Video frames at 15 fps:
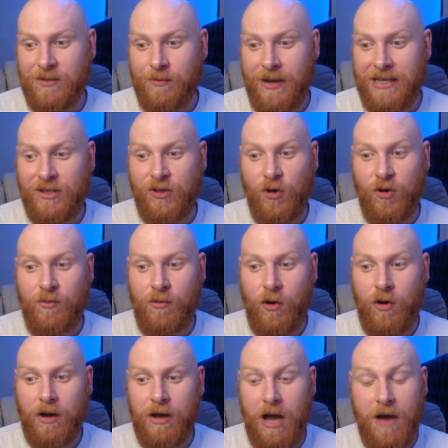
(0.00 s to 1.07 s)
to win 2
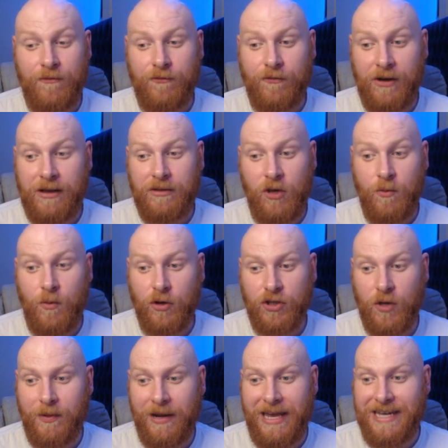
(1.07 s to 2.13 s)
more
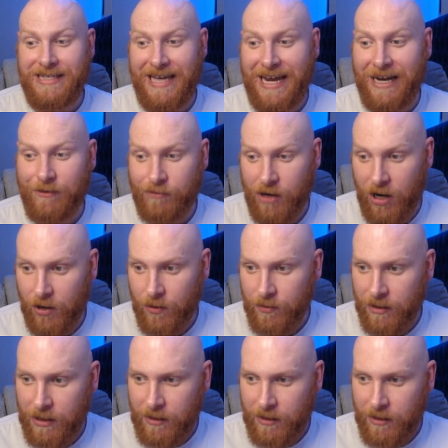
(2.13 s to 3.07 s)
Super Leagues in a row,